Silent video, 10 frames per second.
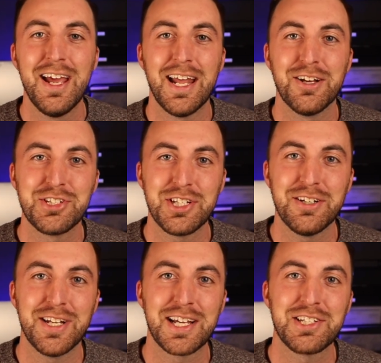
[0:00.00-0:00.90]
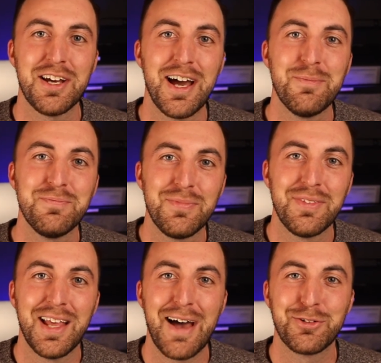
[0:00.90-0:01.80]
and I'll see you next time.
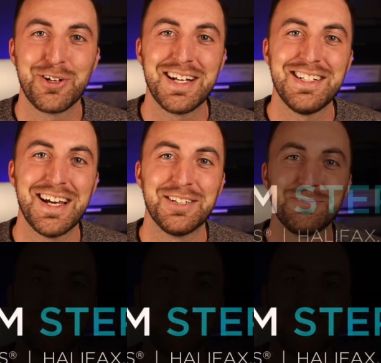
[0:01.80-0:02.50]
Have a great day.